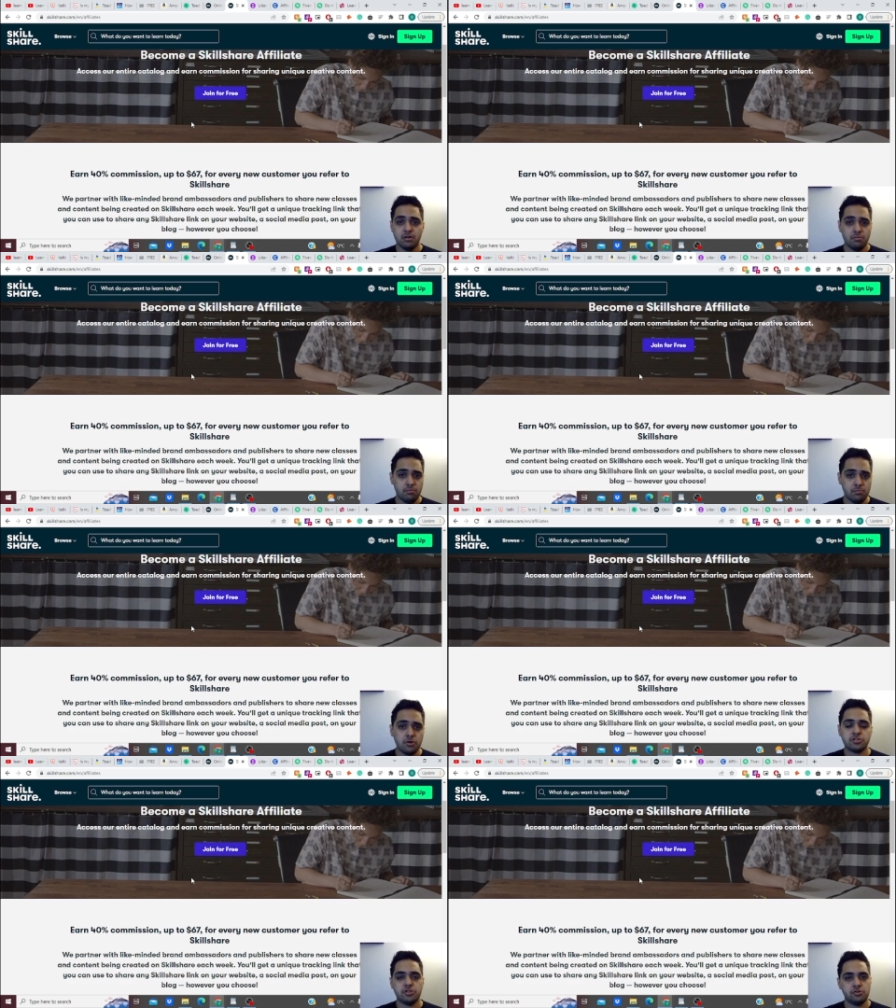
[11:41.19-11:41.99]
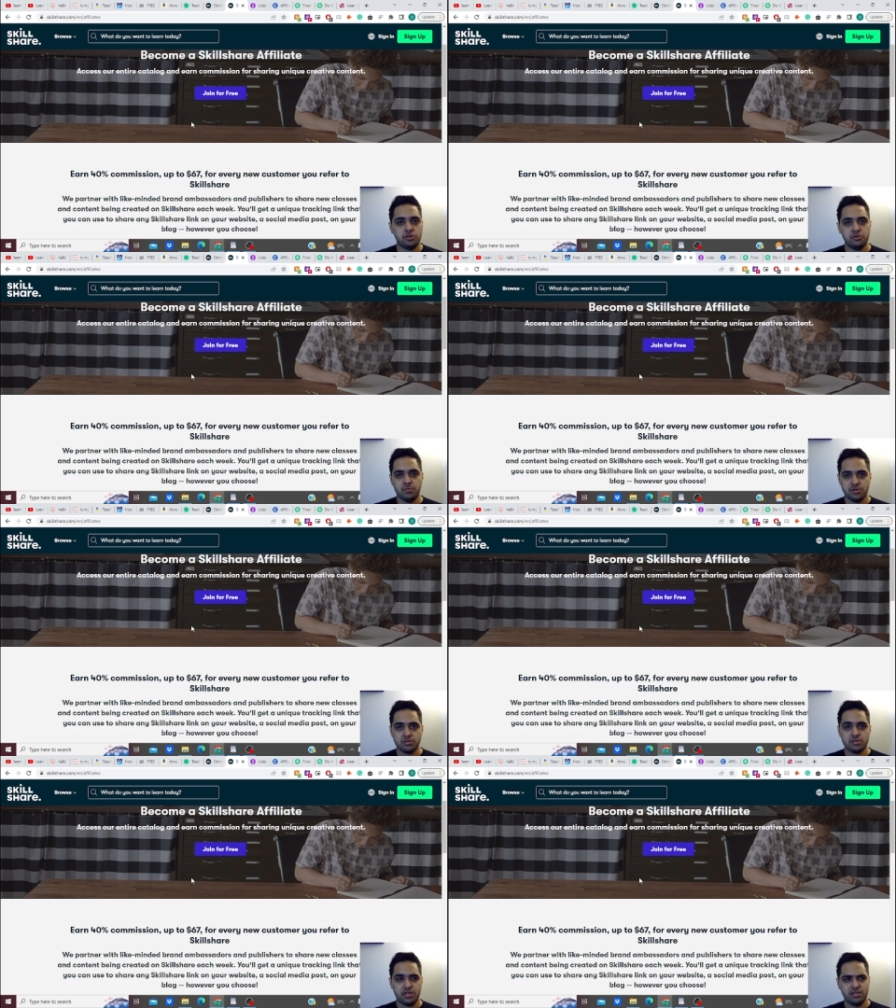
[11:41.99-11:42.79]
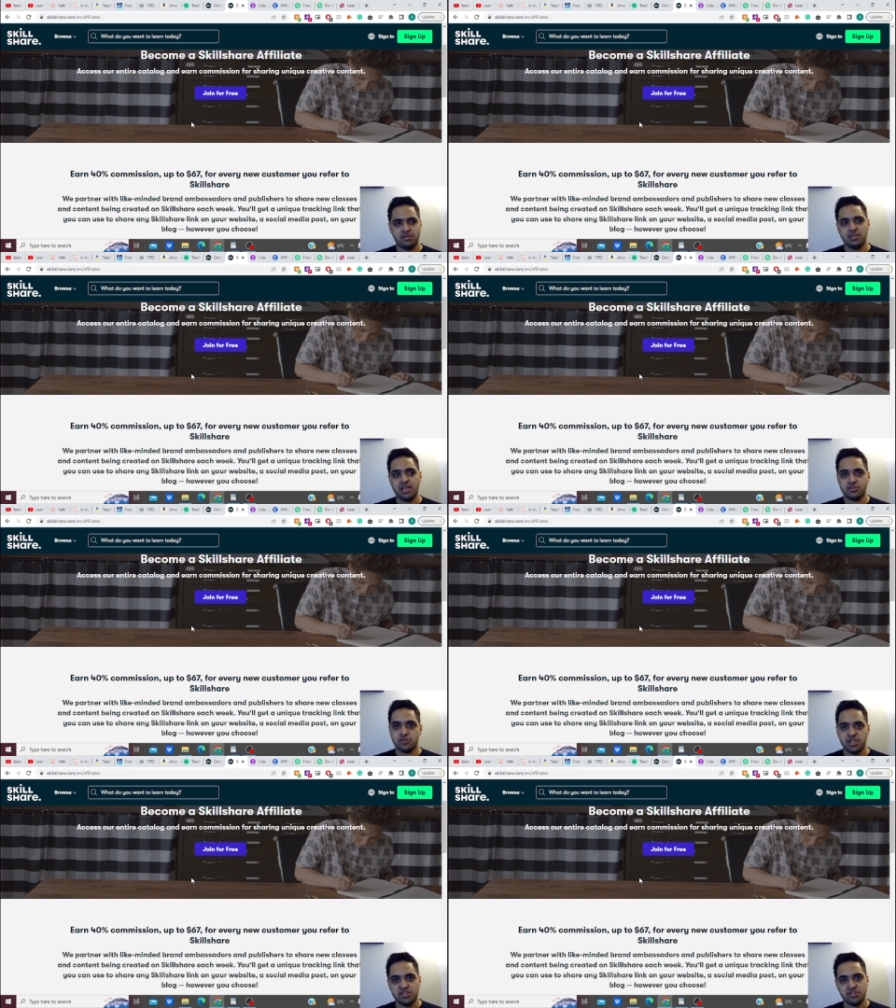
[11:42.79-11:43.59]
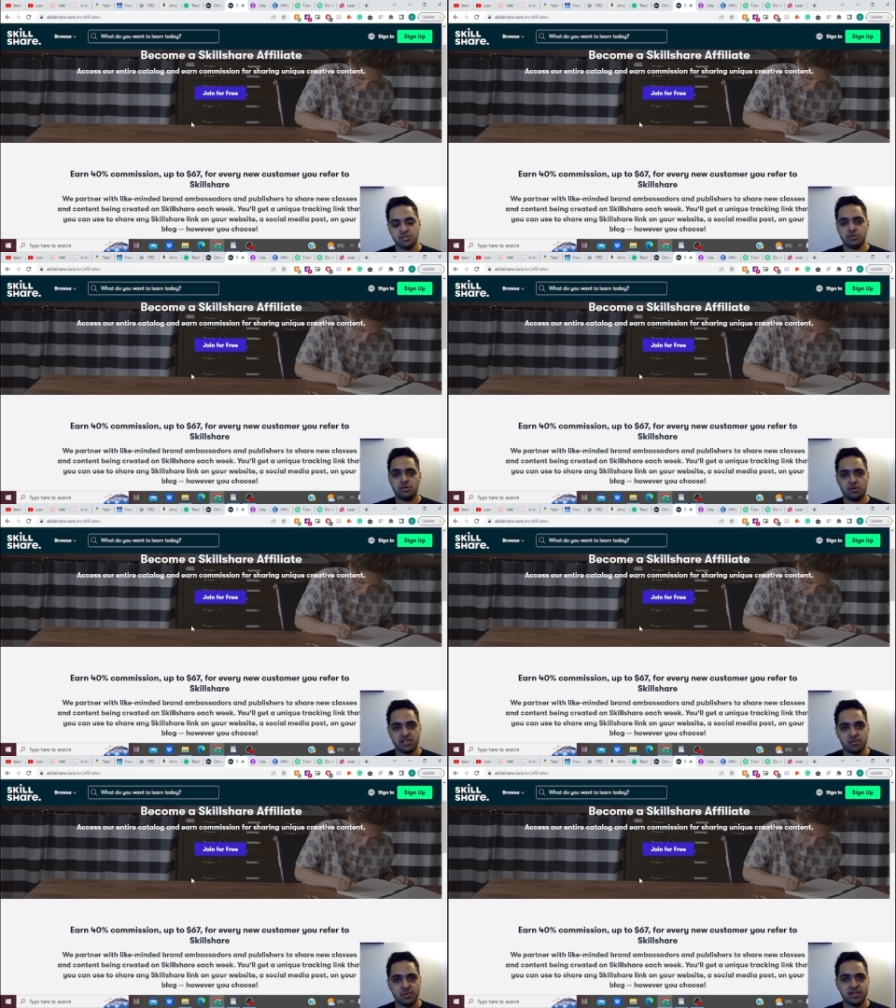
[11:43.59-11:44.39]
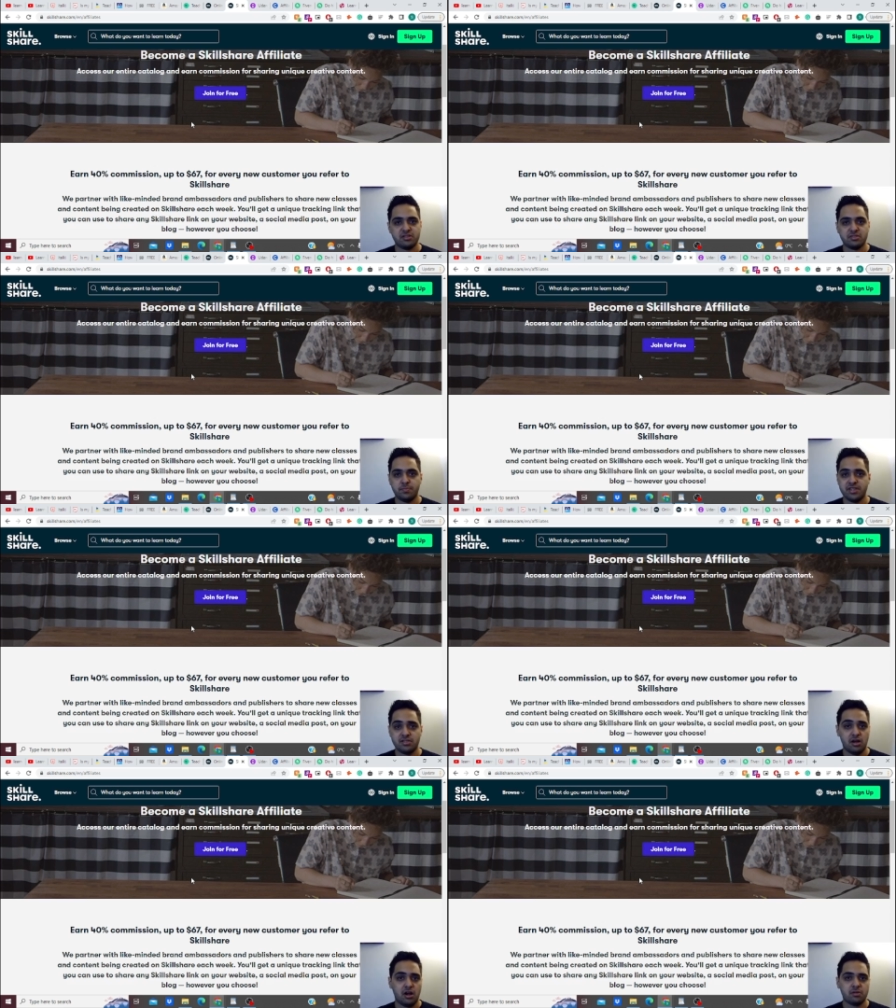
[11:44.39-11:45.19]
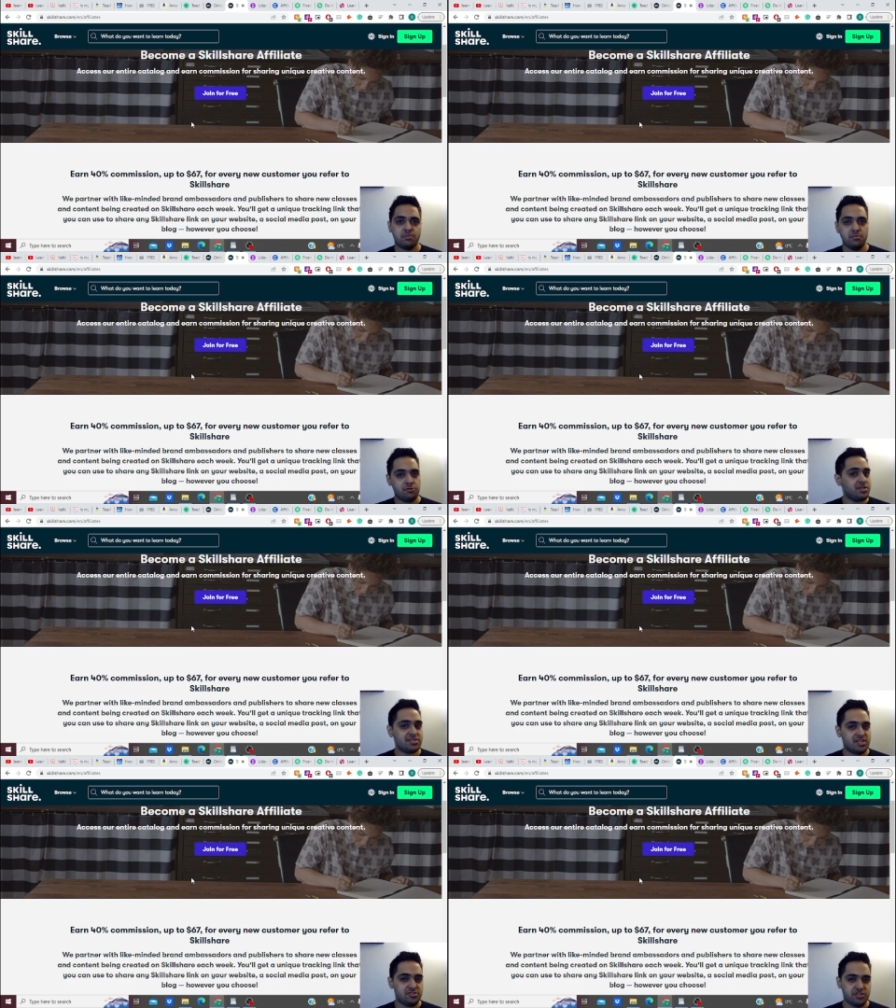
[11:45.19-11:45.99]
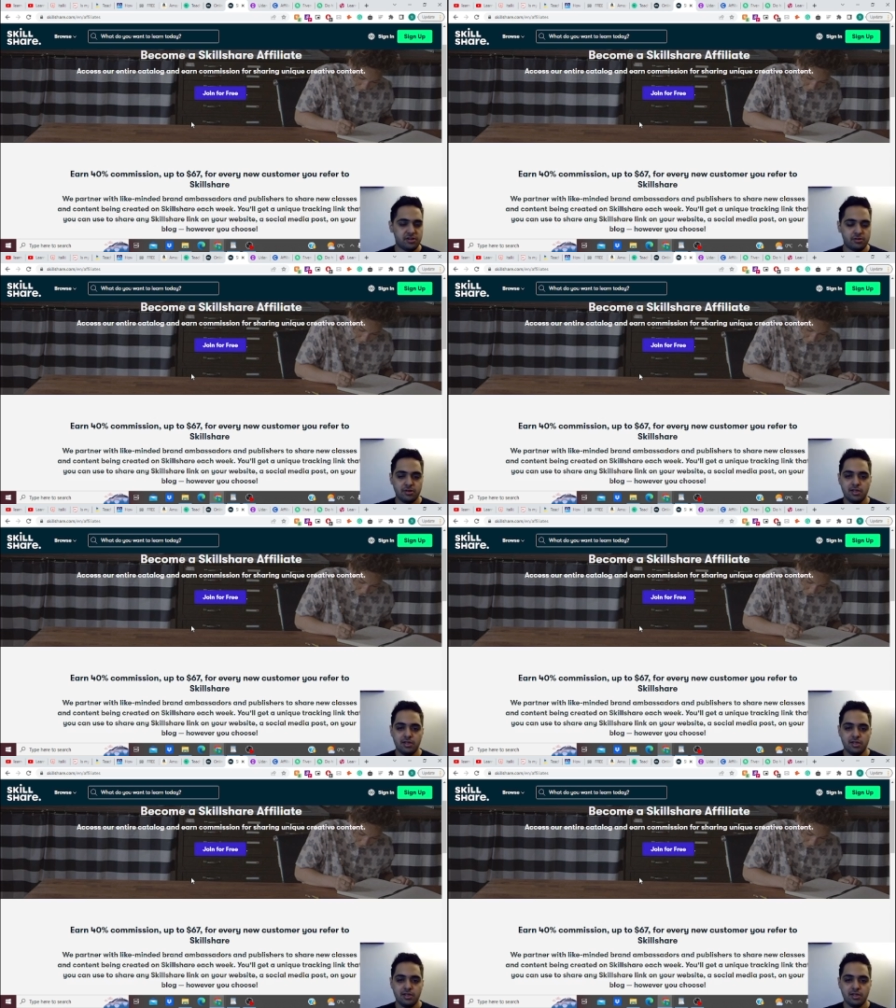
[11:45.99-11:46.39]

Most YouTubers in the education or explainer space are promoting Skillshare.